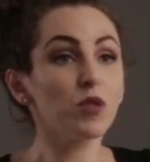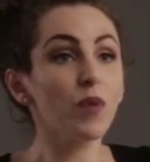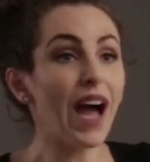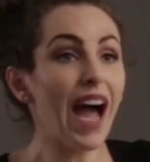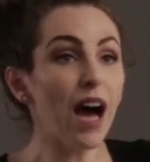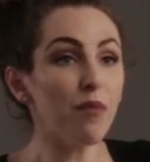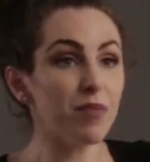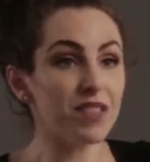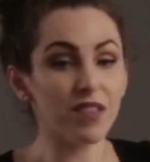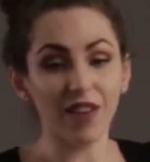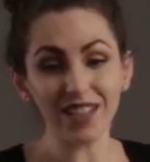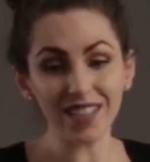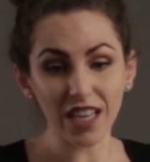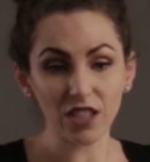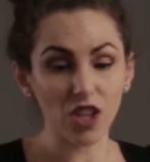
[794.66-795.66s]
what happens if I
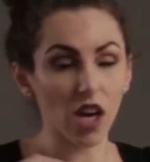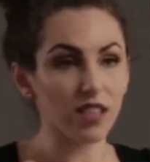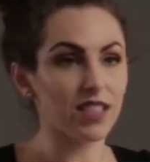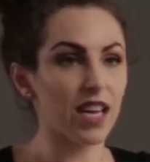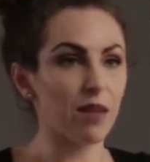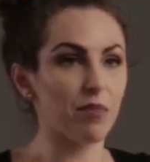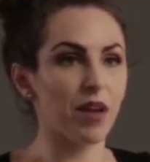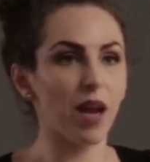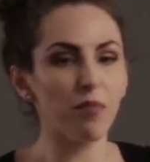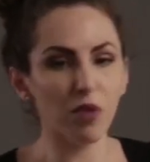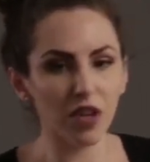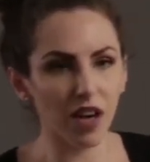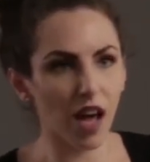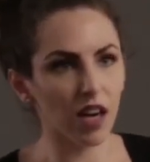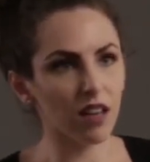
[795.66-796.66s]
take duct tape and I put
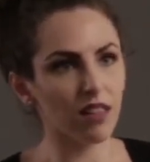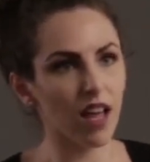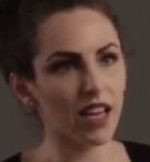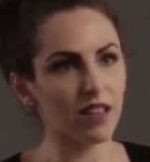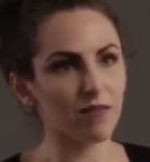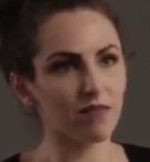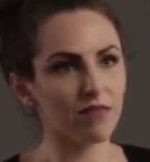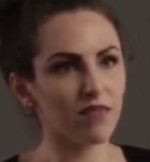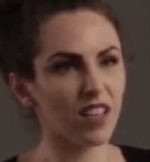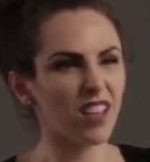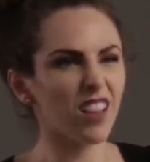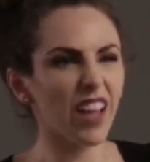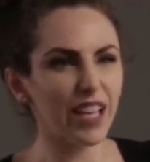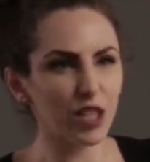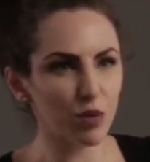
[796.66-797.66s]
it on a light and the
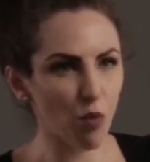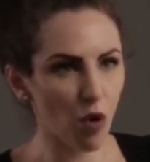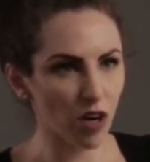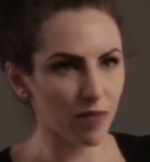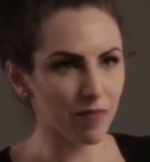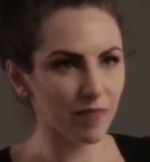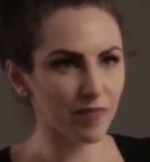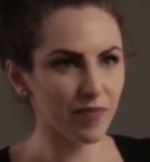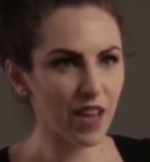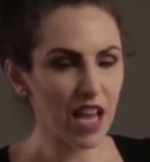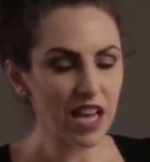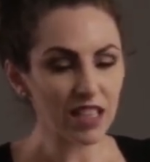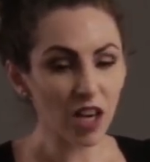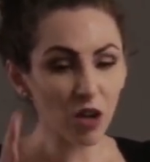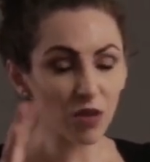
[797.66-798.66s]
light's warm,
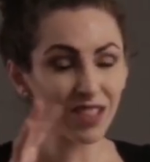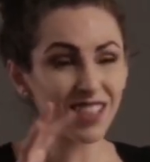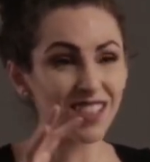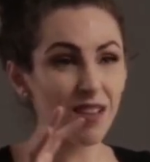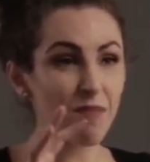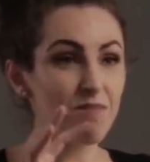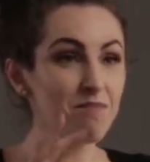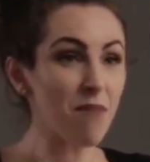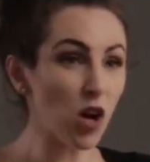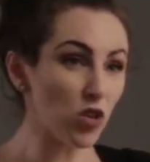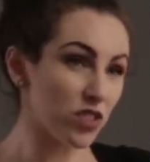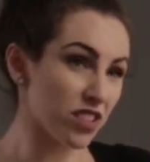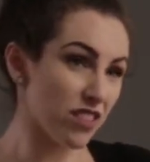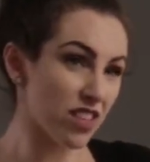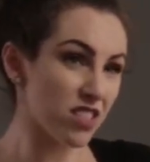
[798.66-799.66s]
not only does it
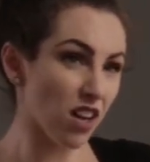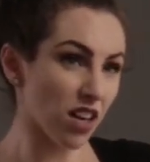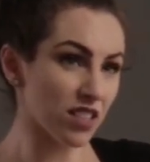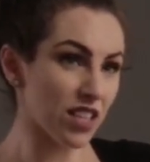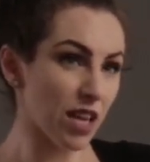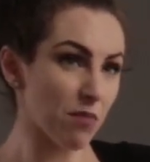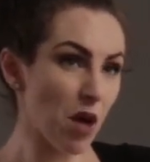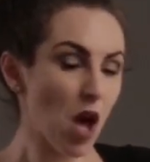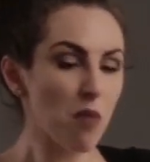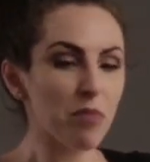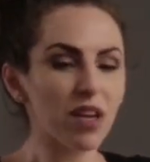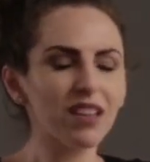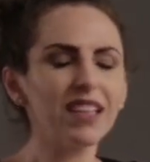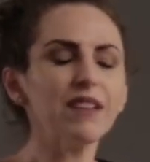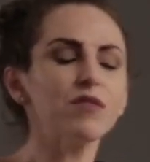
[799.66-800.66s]
melt the duct tape, but
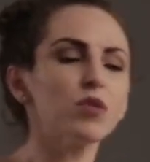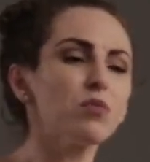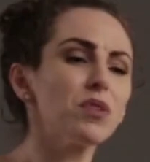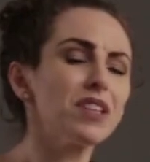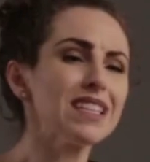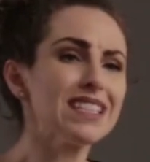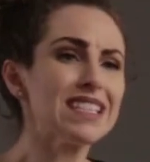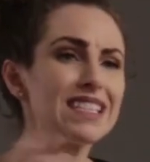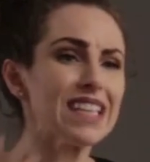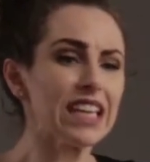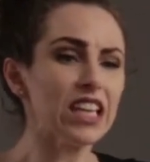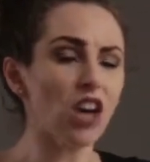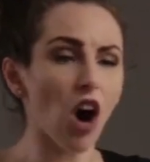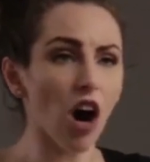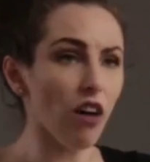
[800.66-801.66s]
it leaves a really
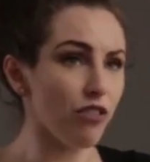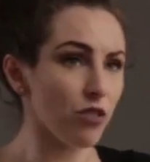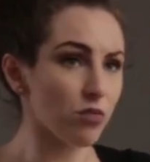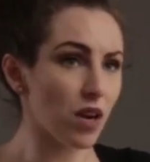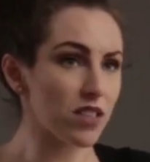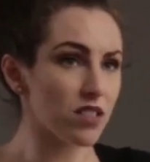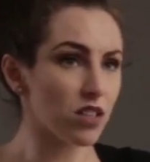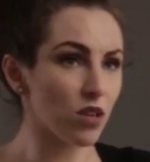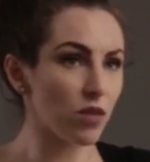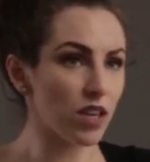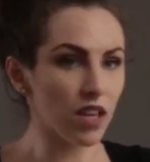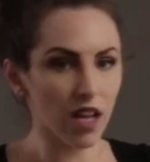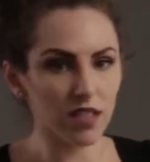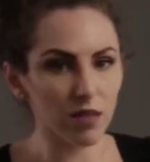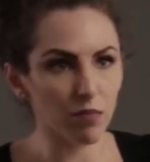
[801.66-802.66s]
sticky, awful residue and it
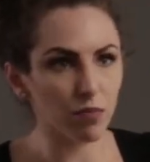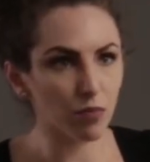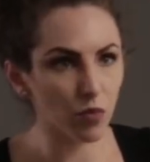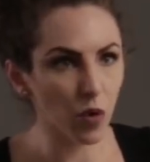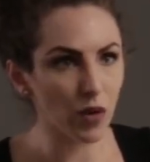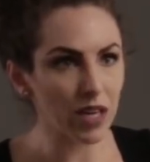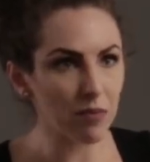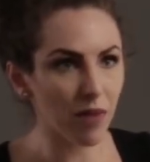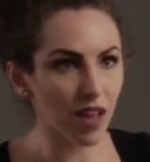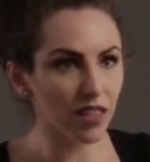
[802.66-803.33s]
ends up ruining my